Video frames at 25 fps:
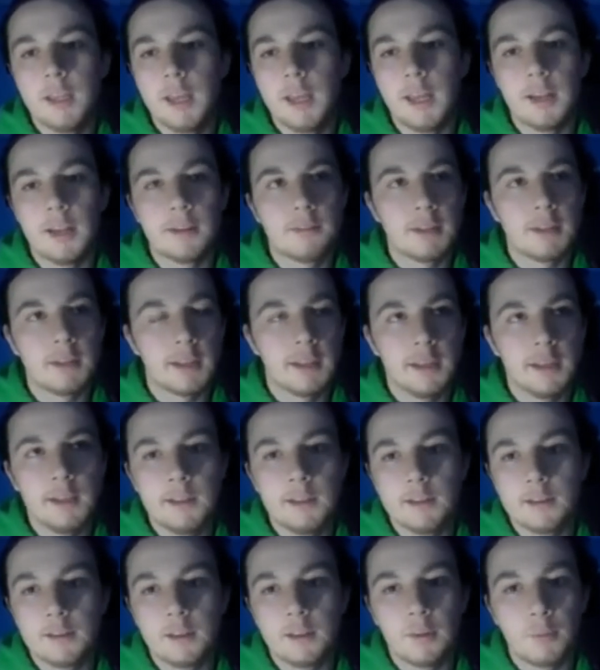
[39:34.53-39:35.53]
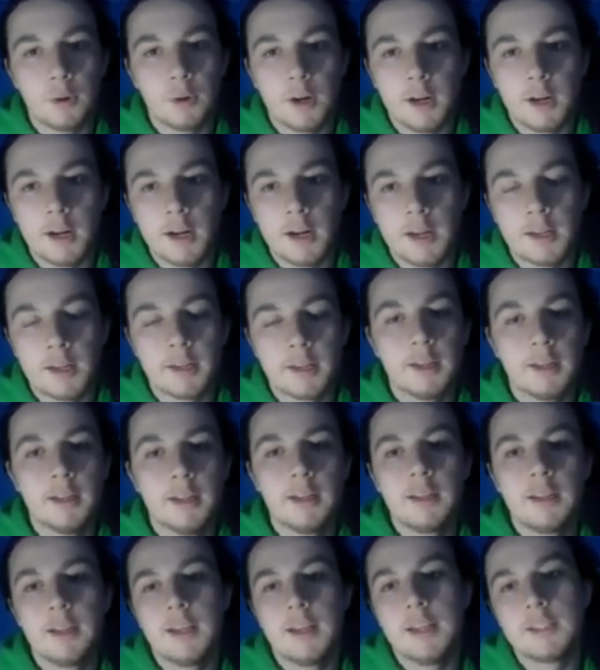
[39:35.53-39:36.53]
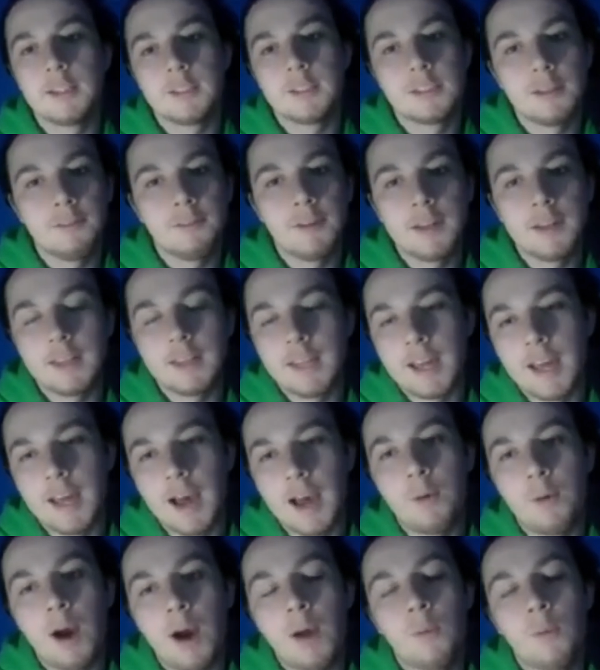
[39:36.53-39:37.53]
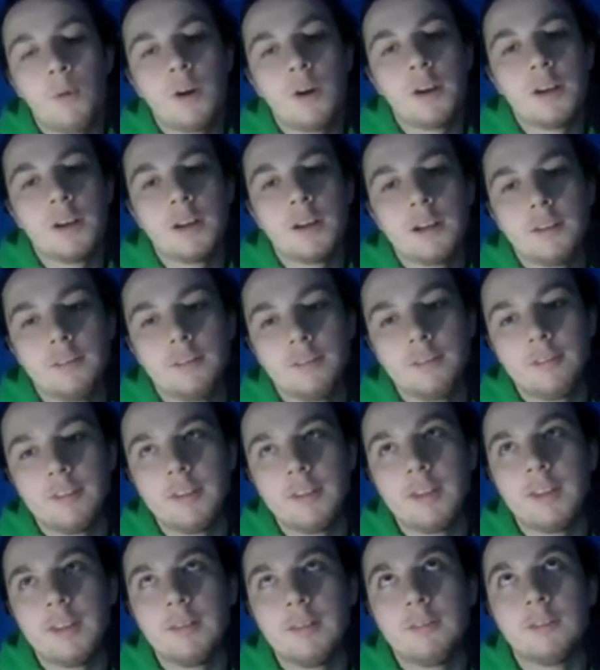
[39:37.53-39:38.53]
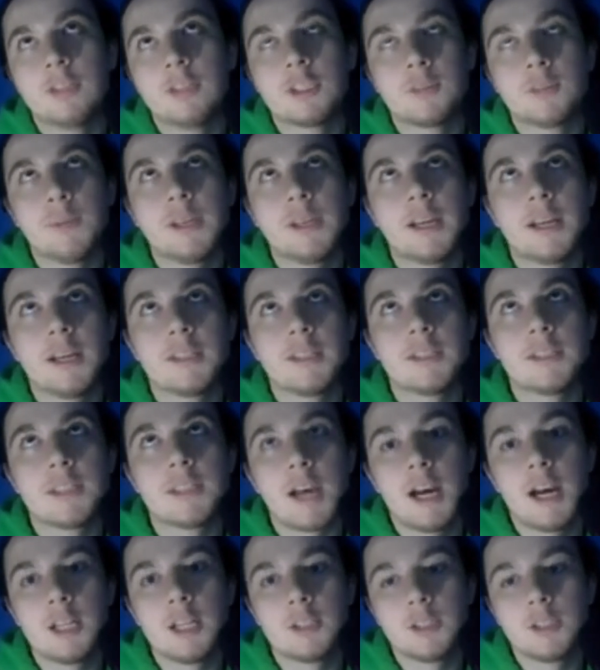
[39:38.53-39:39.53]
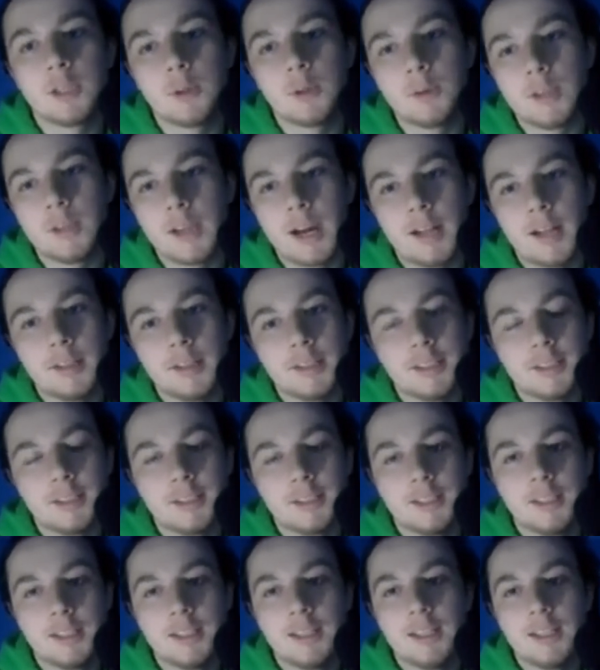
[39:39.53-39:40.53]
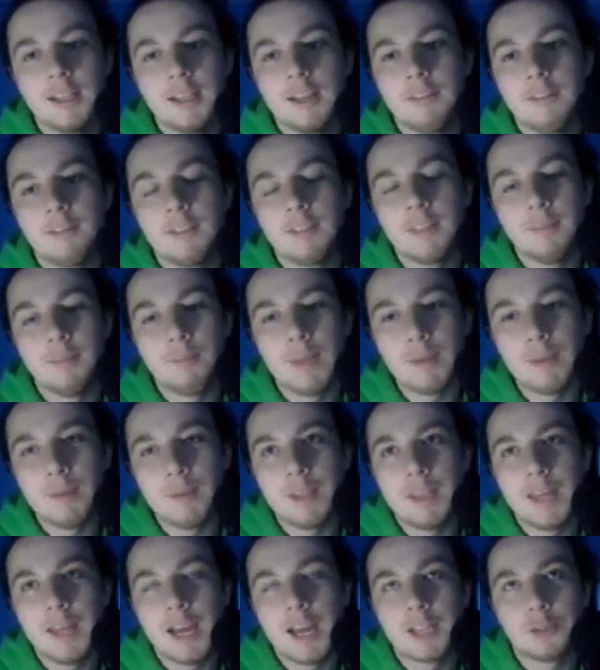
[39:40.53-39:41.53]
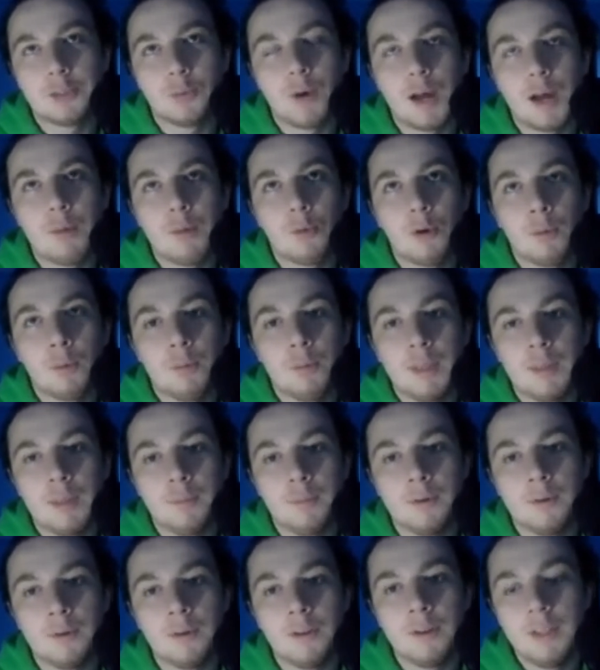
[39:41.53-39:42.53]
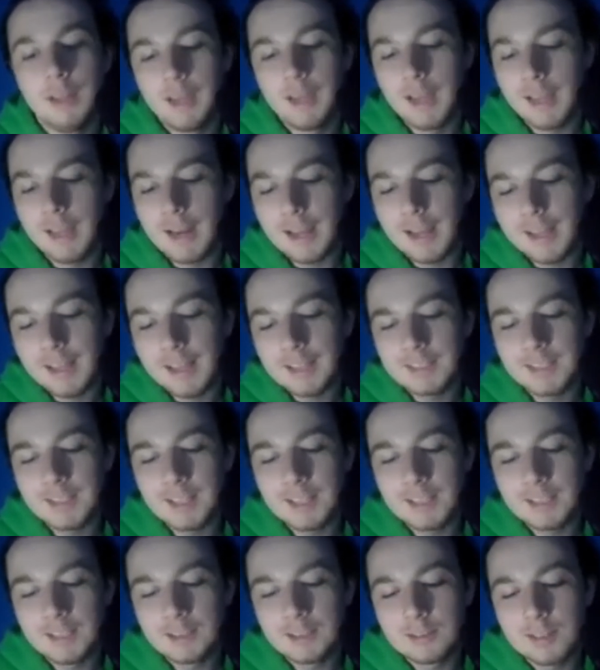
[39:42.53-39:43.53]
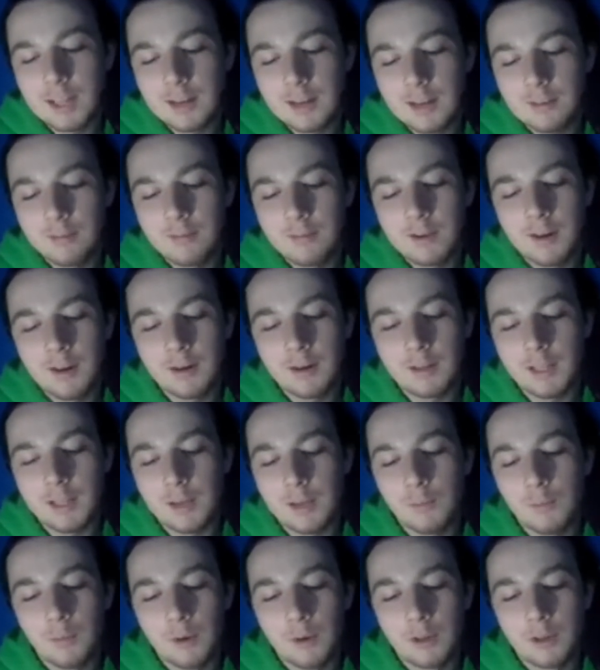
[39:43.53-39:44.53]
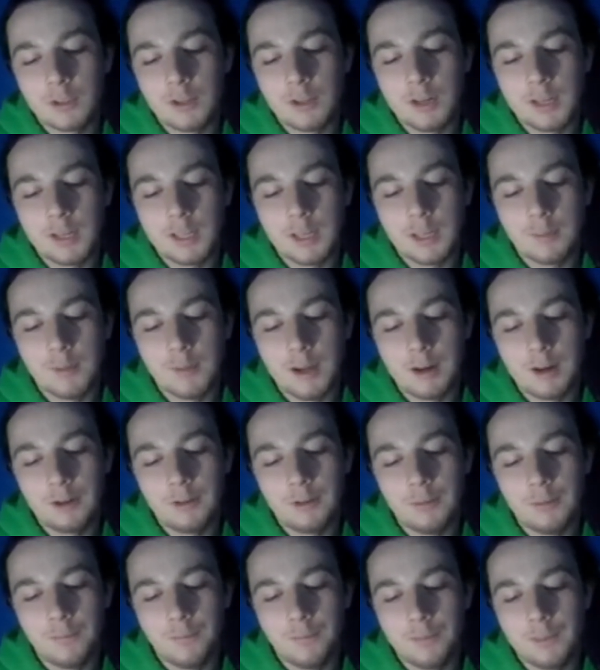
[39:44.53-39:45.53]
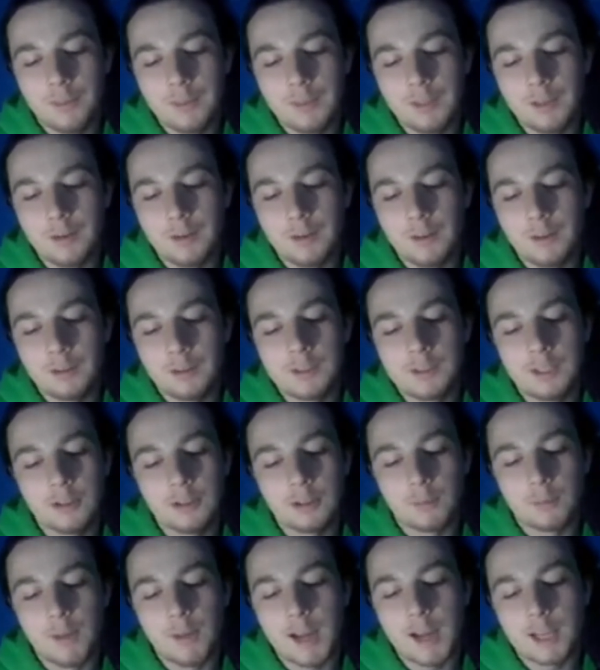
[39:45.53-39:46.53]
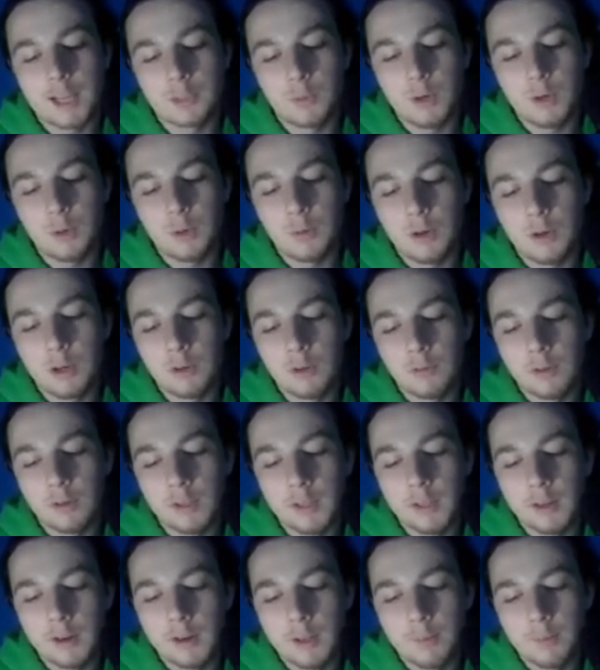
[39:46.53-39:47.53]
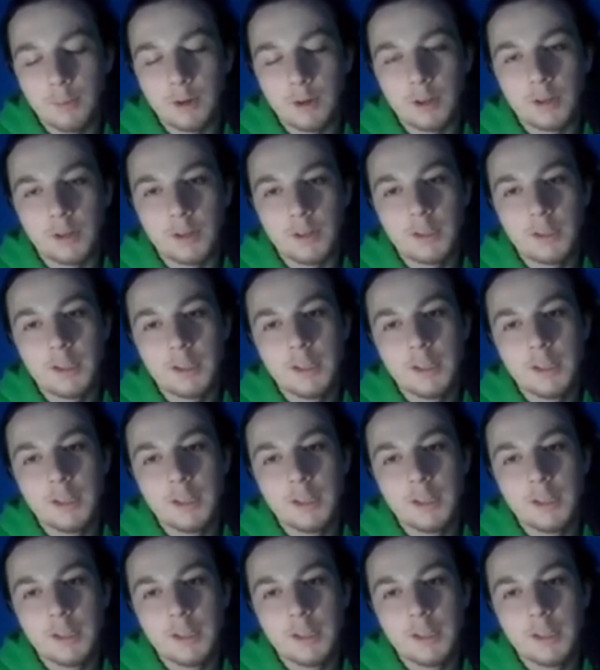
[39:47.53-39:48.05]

and it's like he is LeBron and stuff like that. I wonder if just because it's Andre Iguodala, if maybe that's why more people. And I guess that is kind of fair. Like when we were talking about the Cedric Maxwell one over Larry Bird,